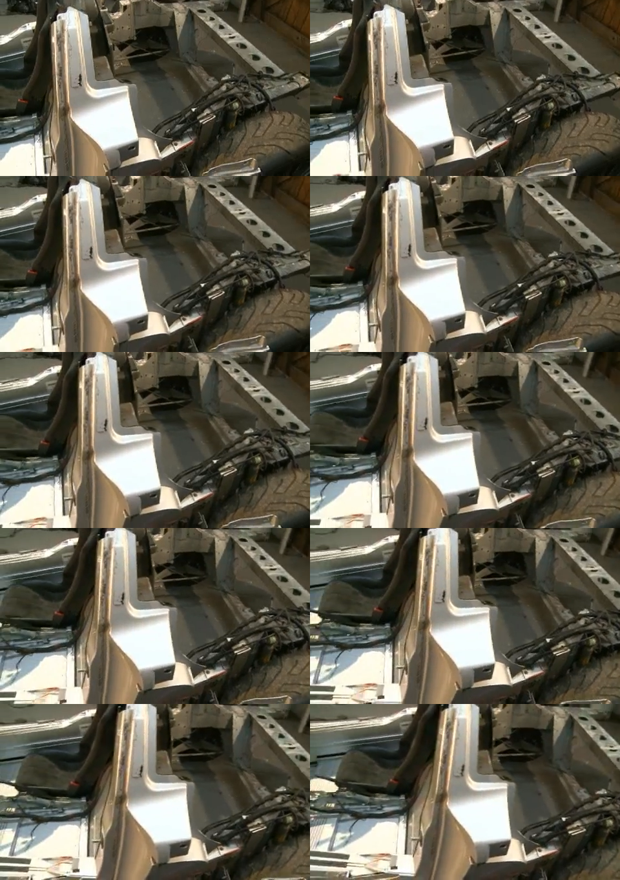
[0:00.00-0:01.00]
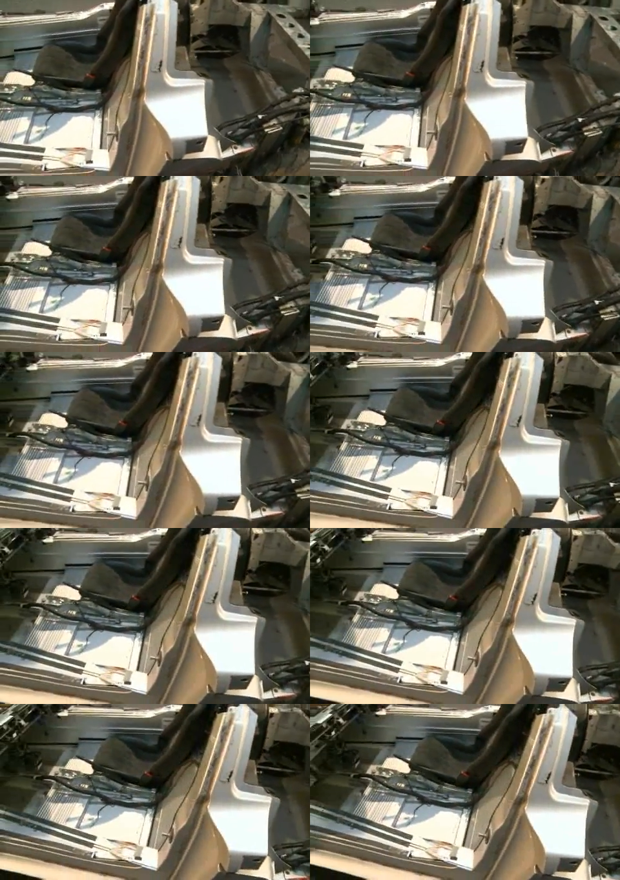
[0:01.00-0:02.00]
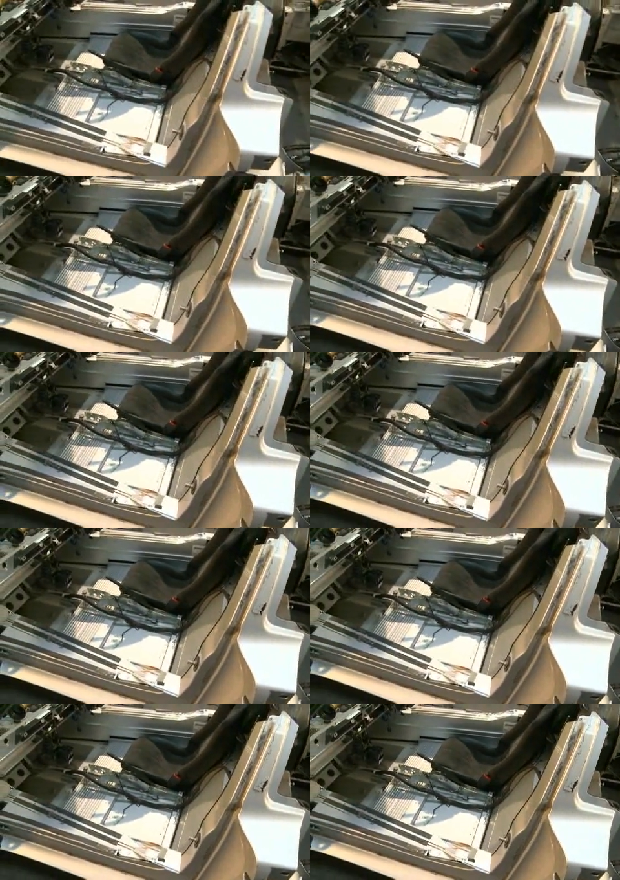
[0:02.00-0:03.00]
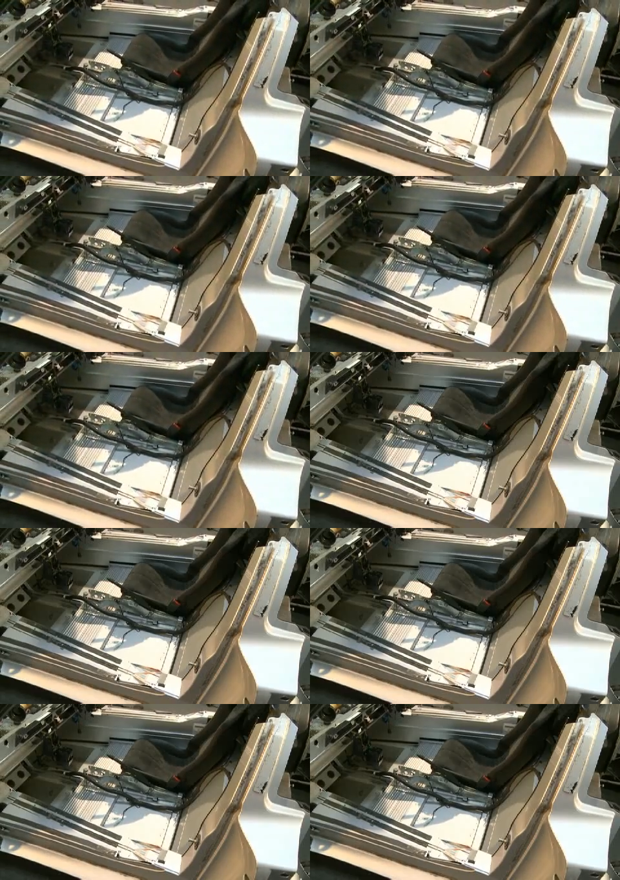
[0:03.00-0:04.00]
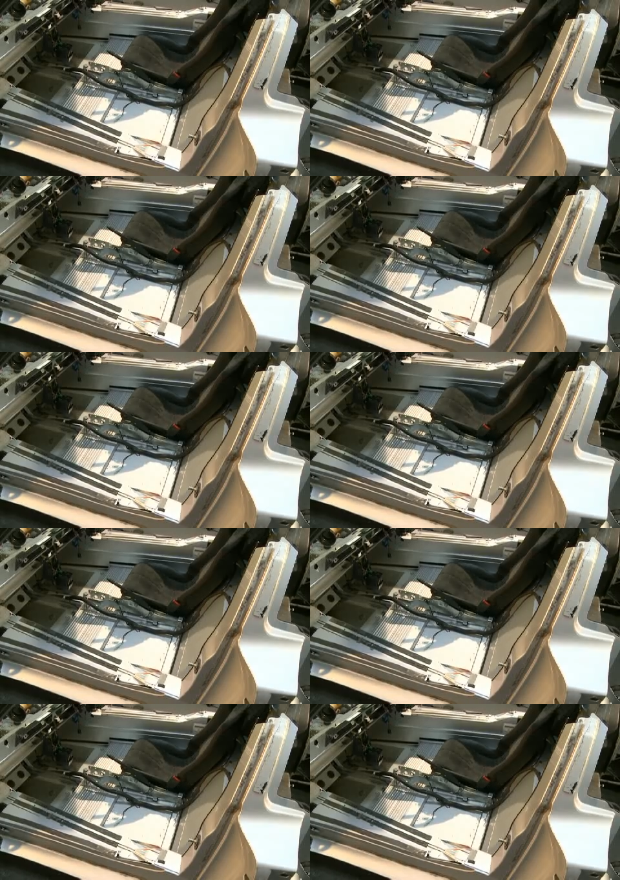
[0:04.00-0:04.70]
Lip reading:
[unreadable: no face in view]